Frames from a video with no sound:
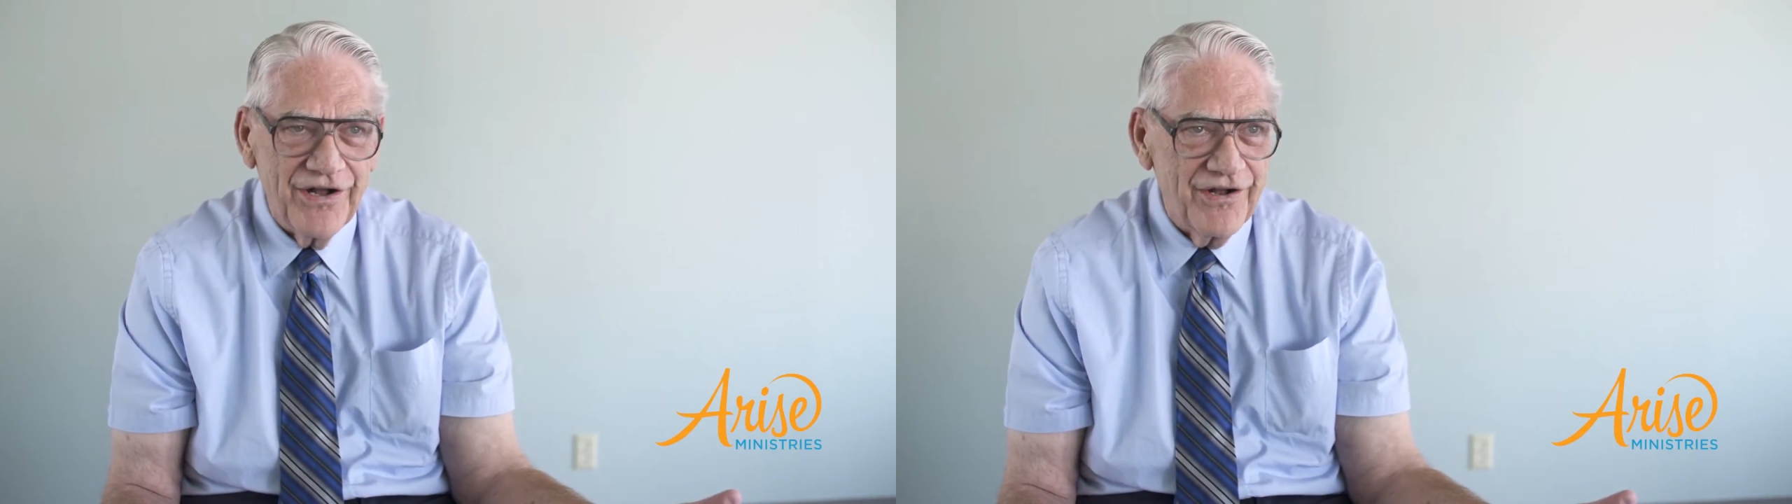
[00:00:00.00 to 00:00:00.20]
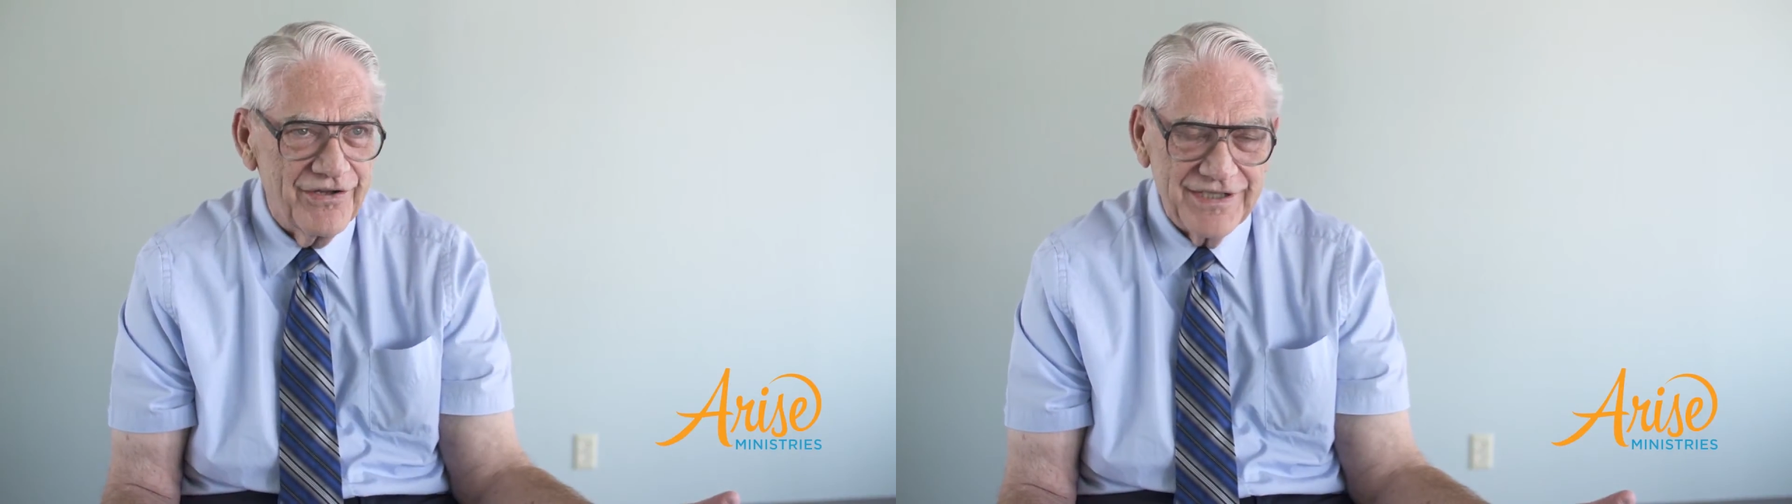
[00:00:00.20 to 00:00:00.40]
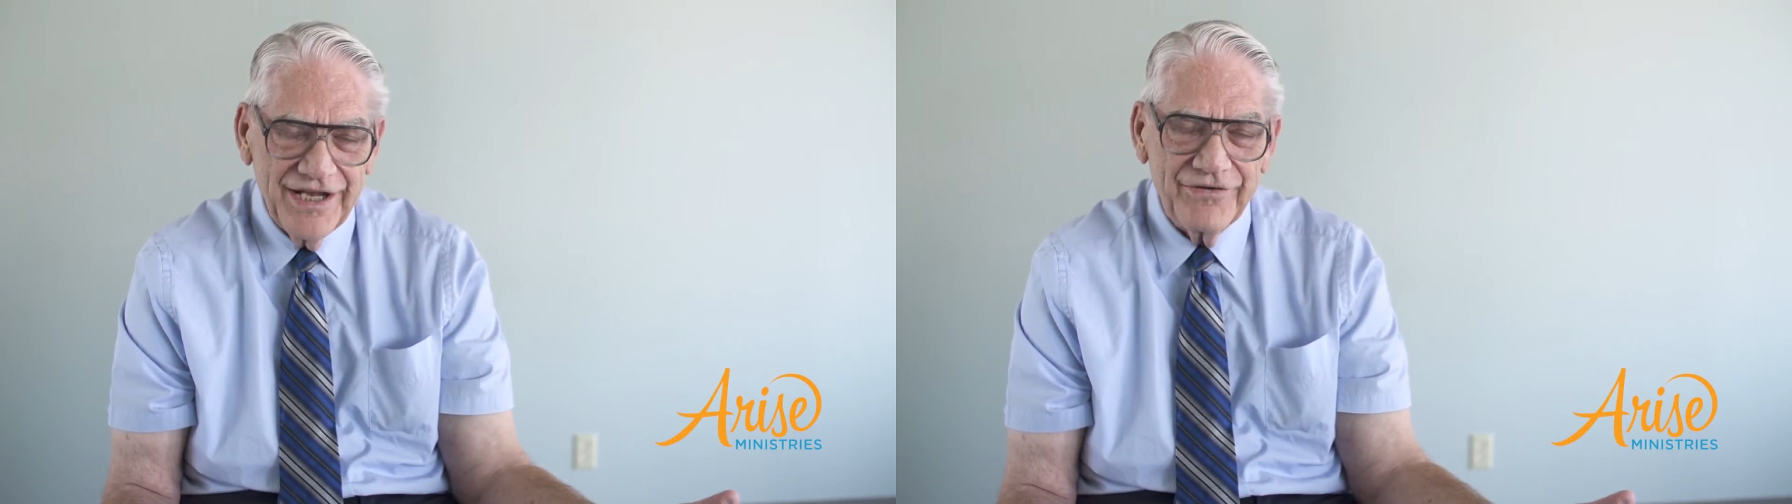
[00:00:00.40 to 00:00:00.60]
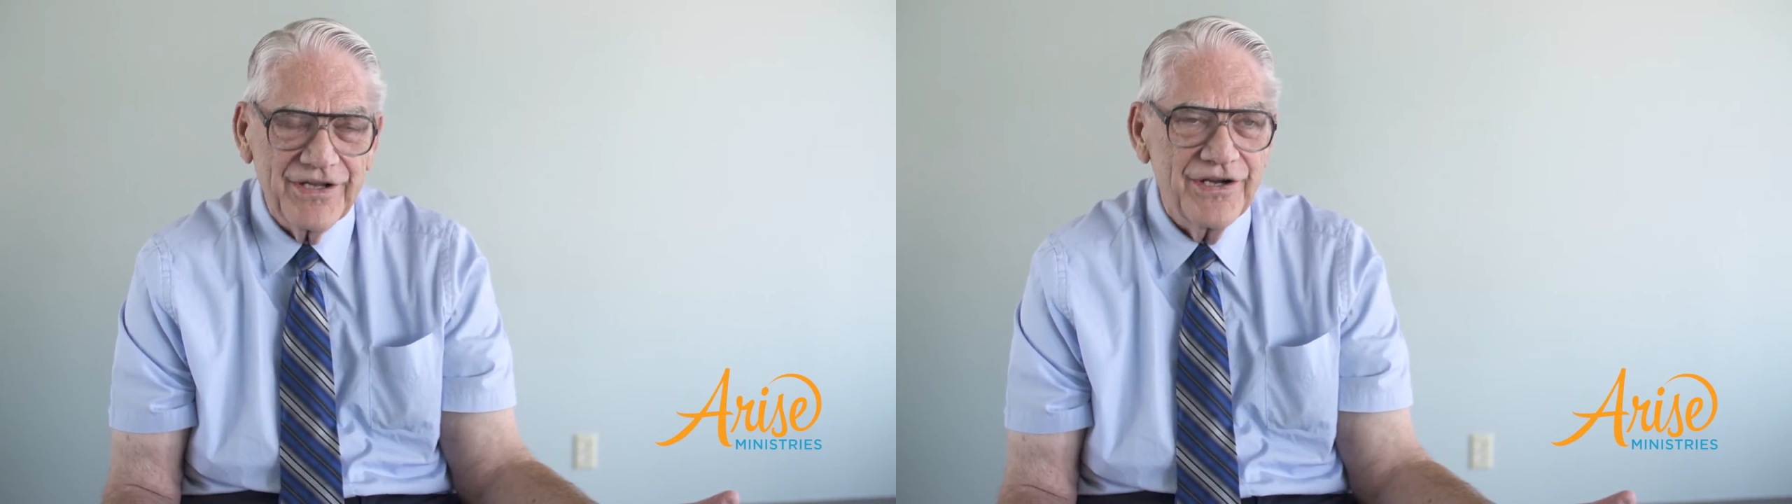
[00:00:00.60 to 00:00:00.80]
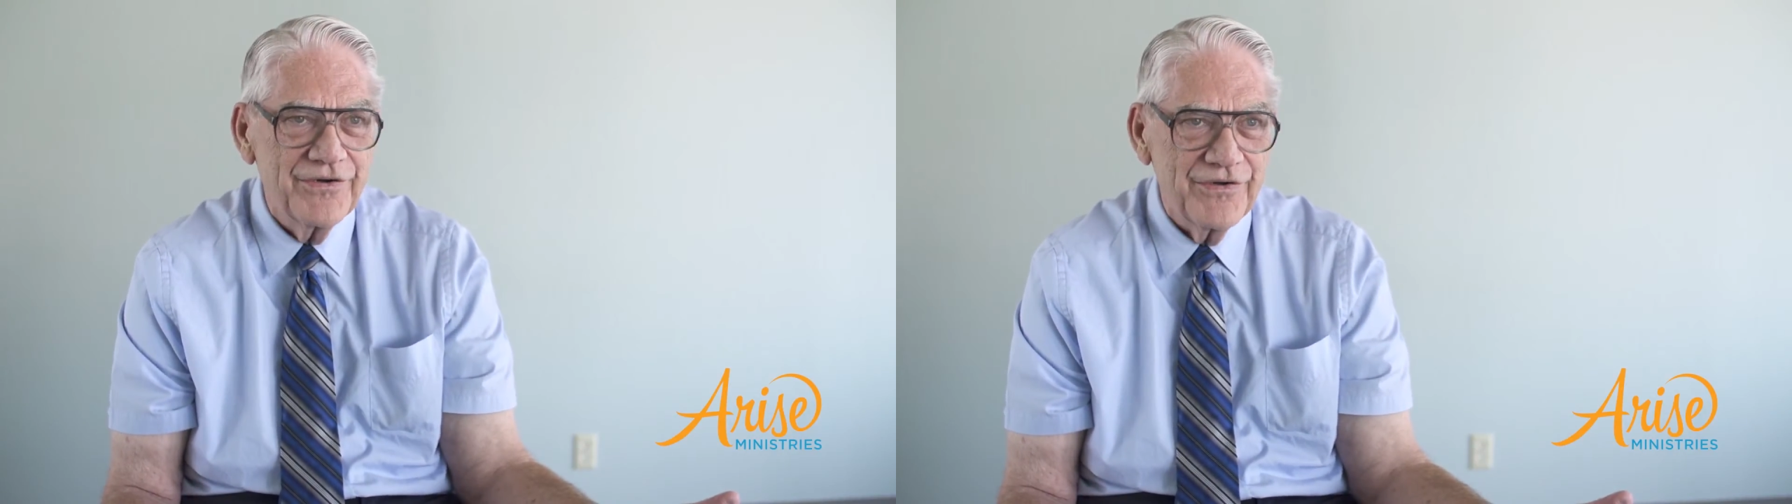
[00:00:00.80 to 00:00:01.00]
all of them. I don't
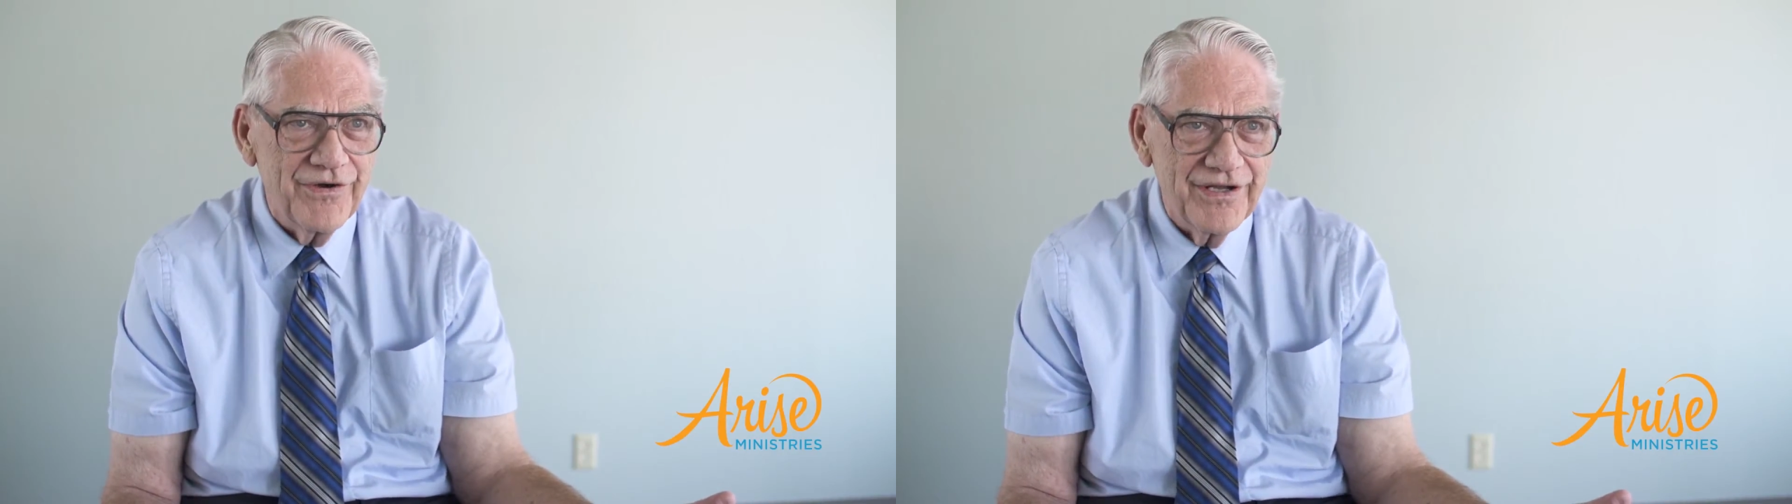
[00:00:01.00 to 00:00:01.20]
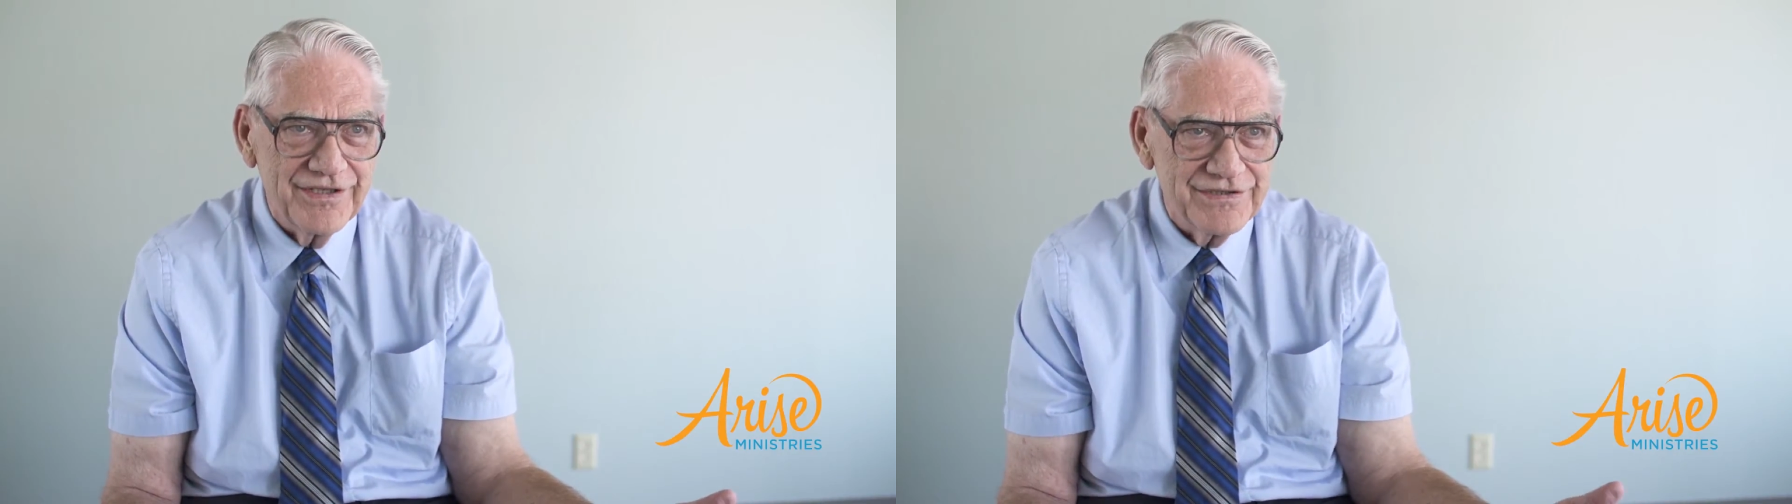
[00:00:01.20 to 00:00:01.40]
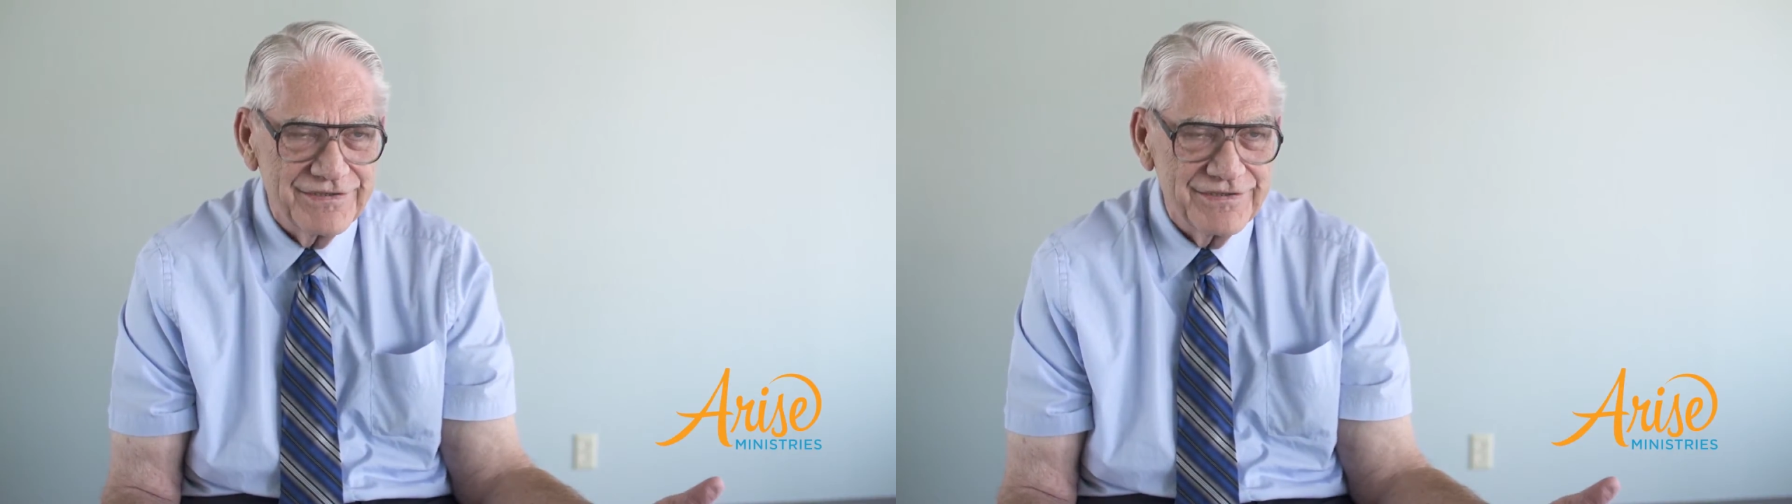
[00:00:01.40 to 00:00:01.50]
care who you are.